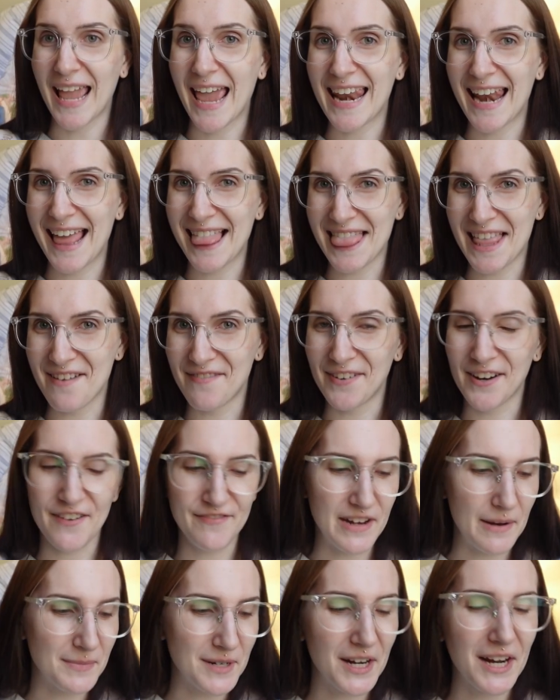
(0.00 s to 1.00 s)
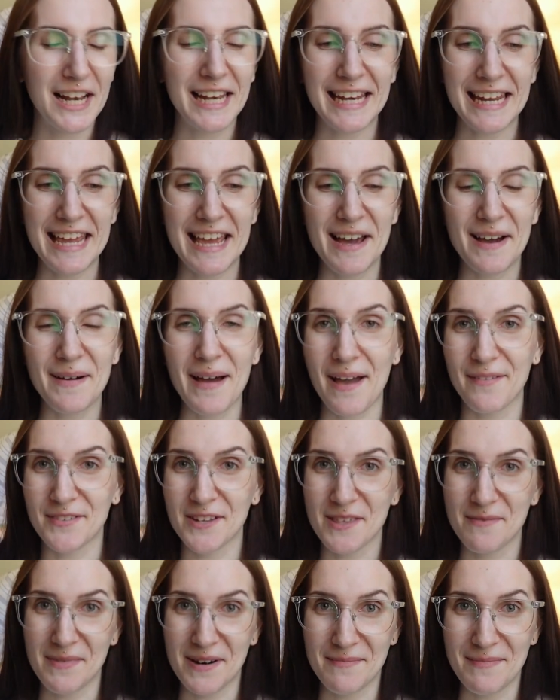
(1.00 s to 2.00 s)
And I love her. I've named her Cleo after
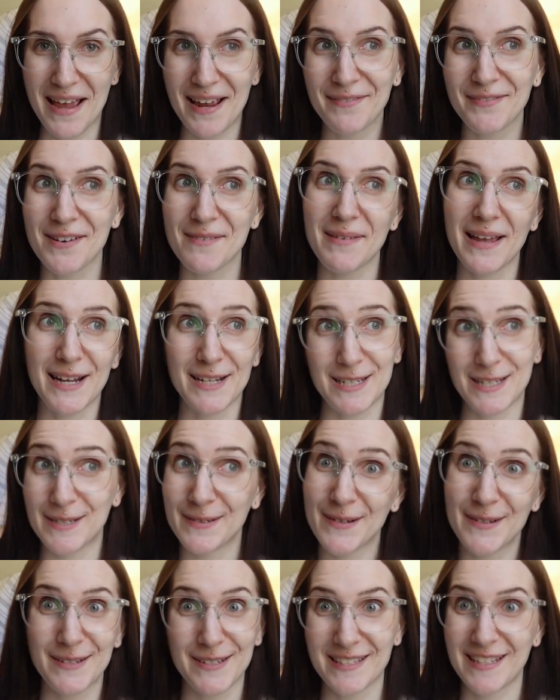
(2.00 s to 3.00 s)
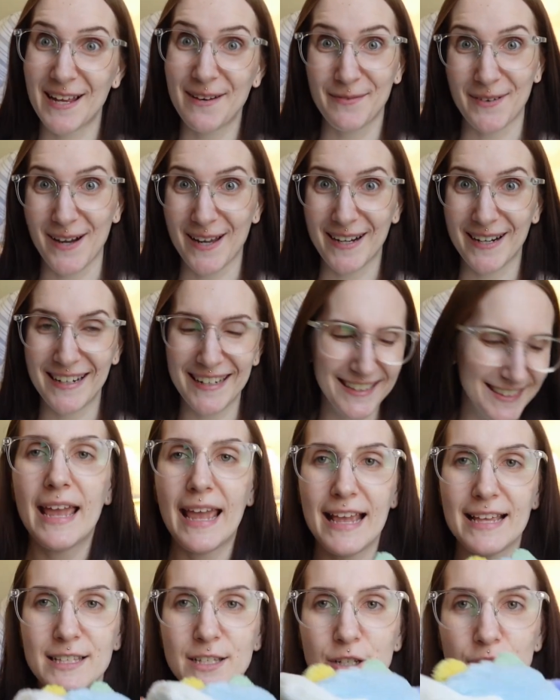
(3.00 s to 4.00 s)
the mermaid from H2O Just Add Water.
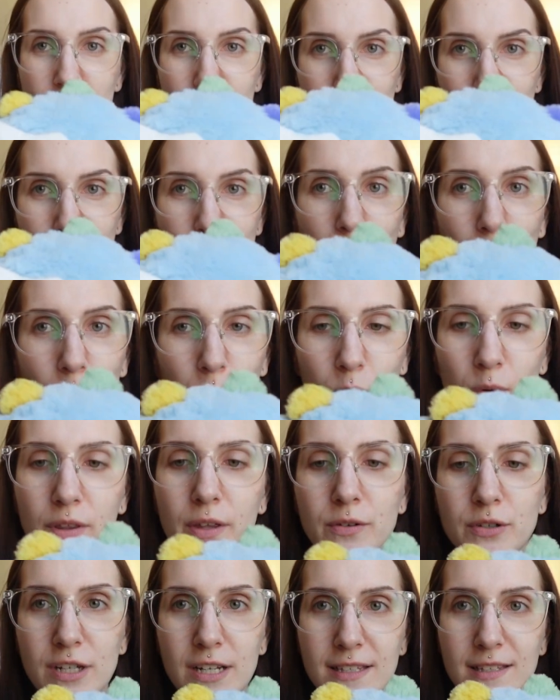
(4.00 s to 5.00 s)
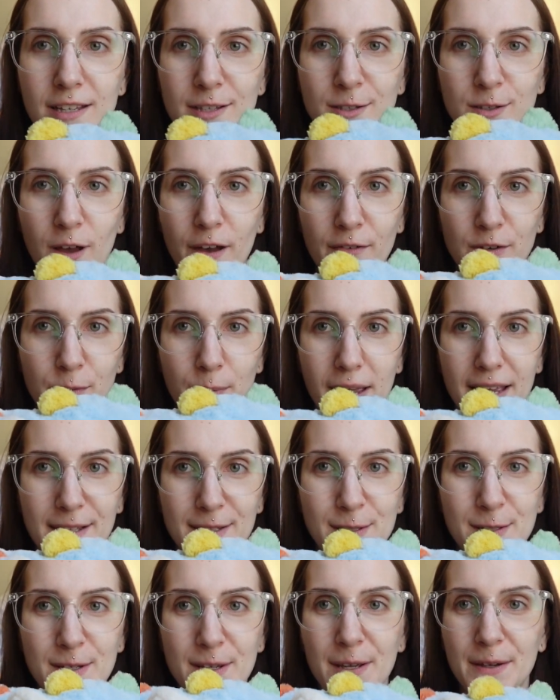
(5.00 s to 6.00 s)
Isn't she so cool though? She has the soft
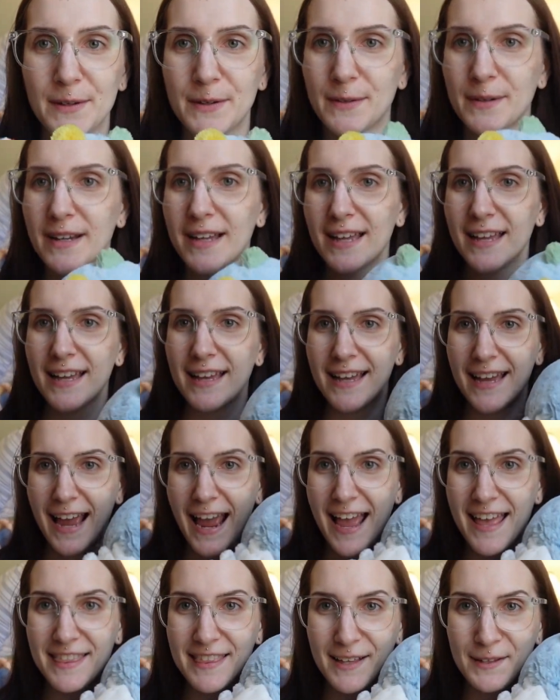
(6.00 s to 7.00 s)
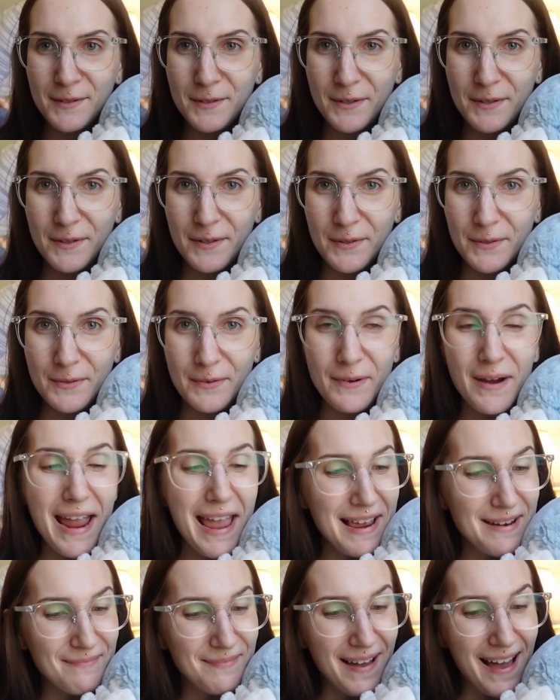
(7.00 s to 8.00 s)
wings too. And the little
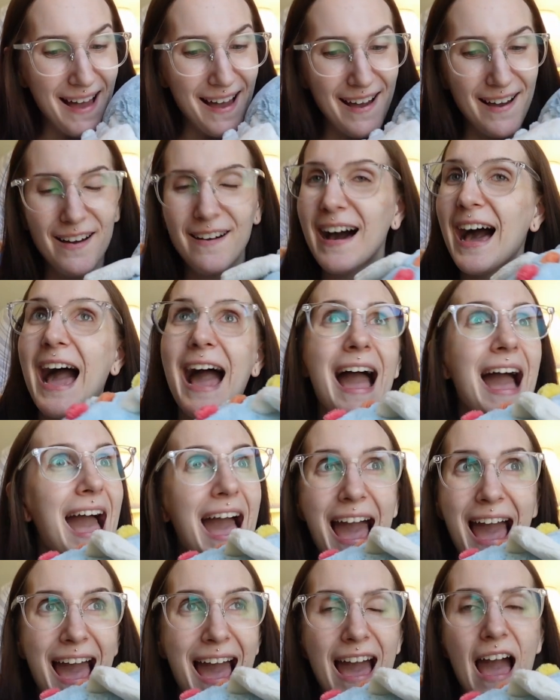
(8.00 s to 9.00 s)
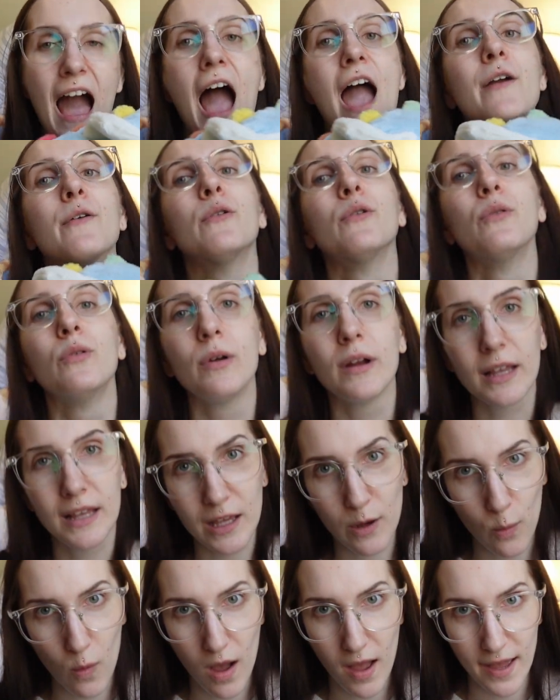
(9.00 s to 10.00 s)
rainbow. Ah, I really
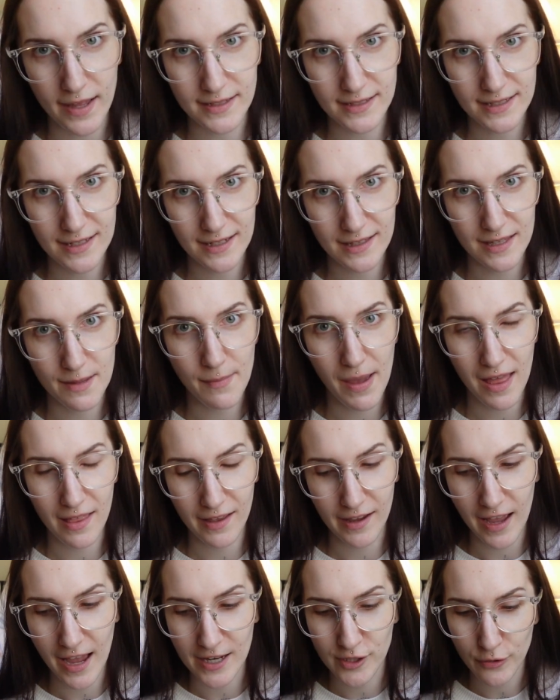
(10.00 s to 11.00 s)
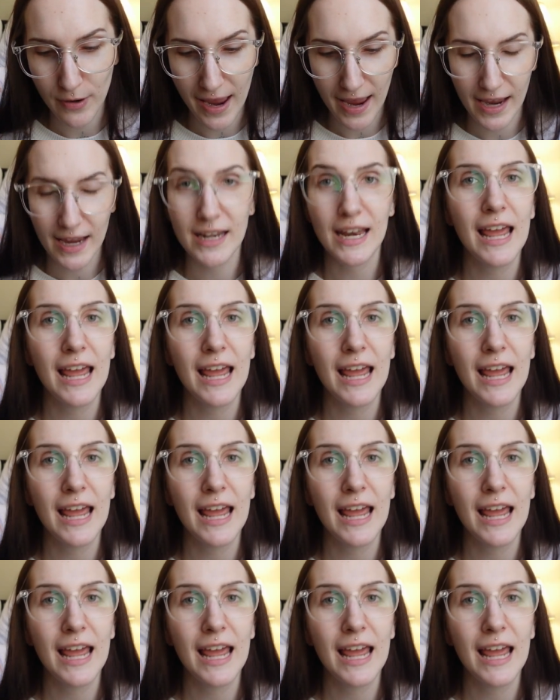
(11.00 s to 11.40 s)
want the Malachi dragon.